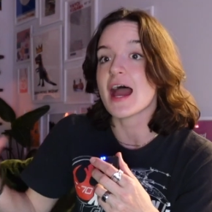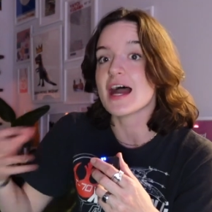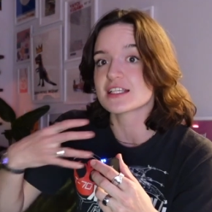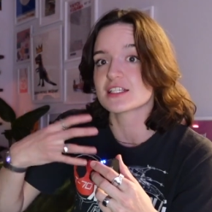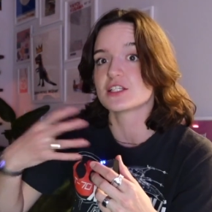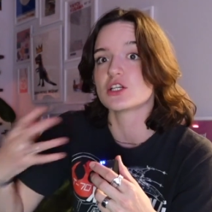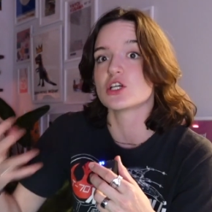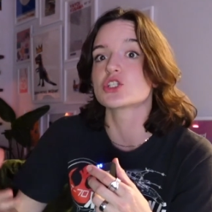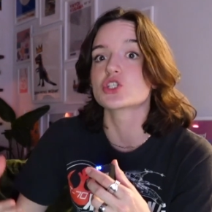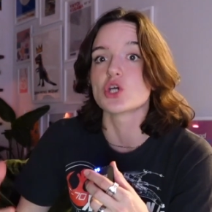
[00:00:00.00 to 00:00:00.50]

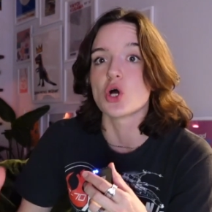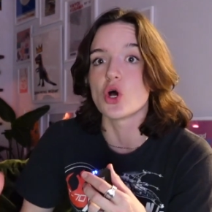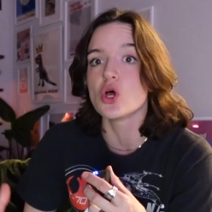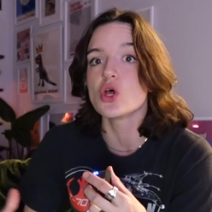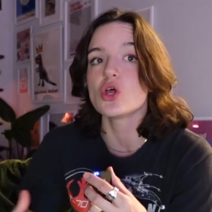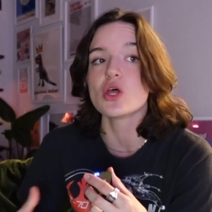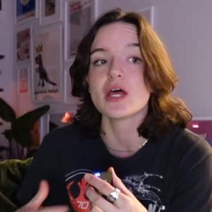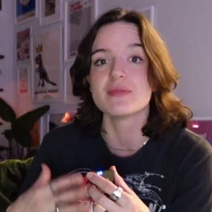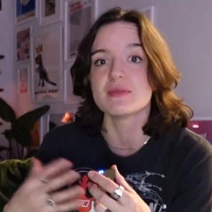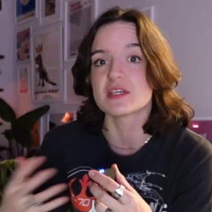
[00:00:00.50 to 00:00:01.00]
as an
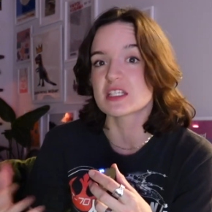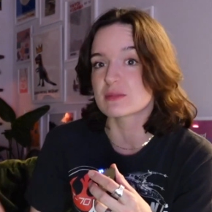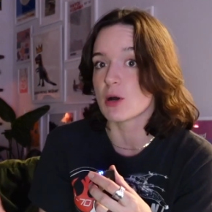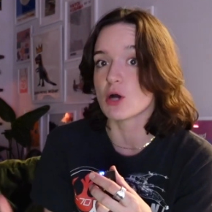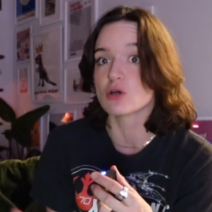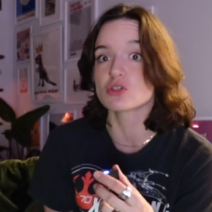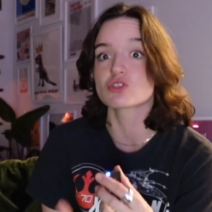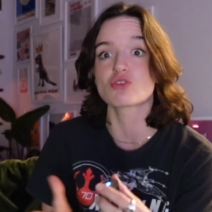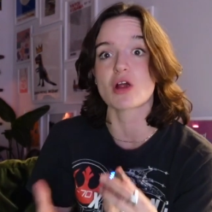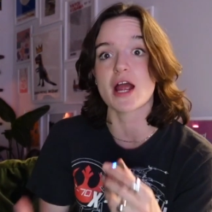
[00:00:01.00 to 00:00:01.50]
adult in this
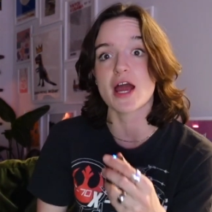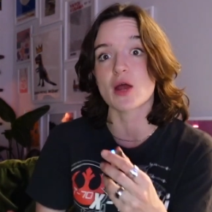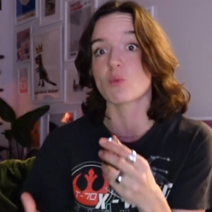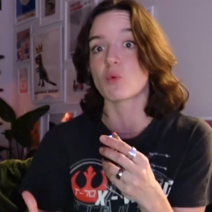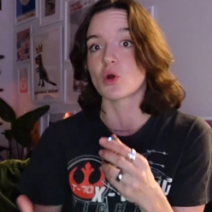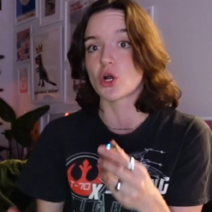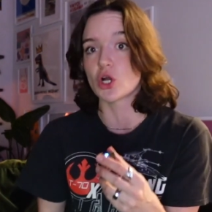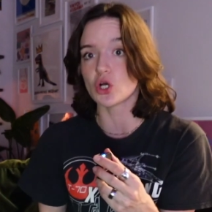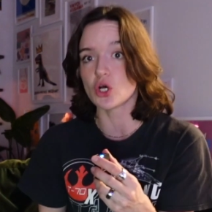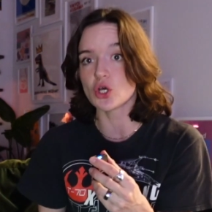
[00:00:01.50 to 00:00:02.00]
post
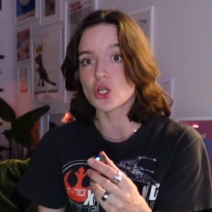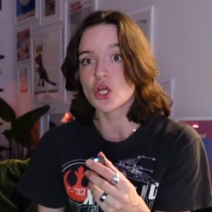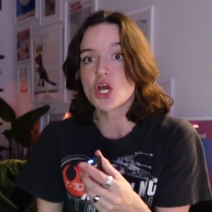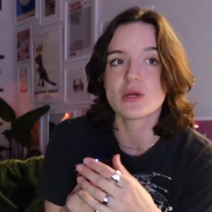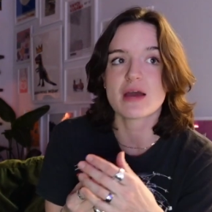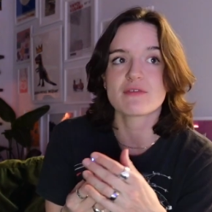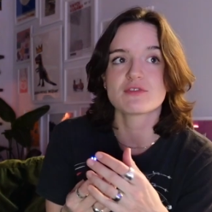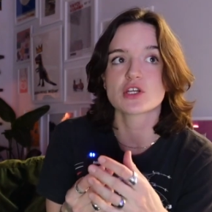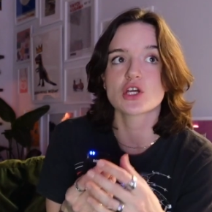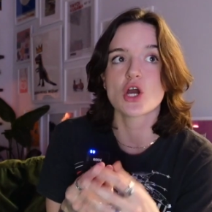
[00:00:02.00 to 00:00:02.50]
grad world,
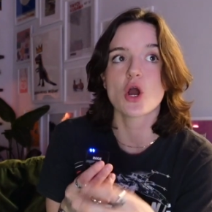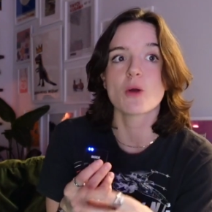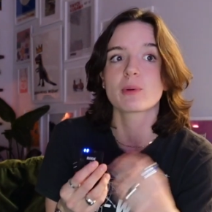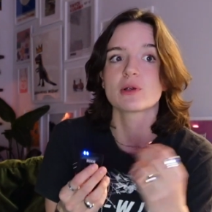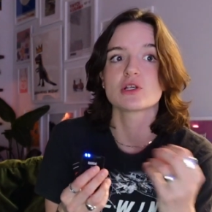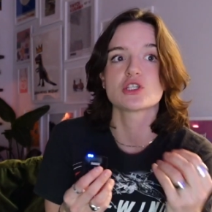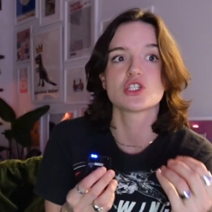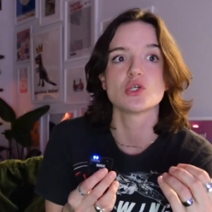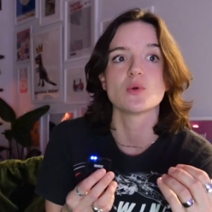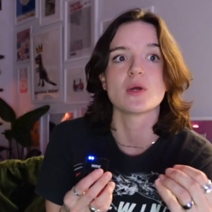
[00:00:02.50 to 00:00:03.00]
you have to
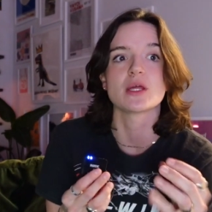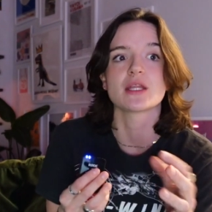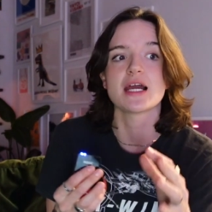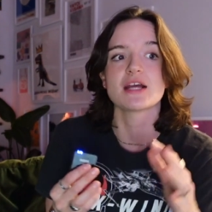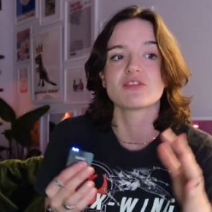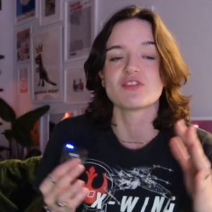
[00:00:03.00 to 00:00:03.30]
go pursue it.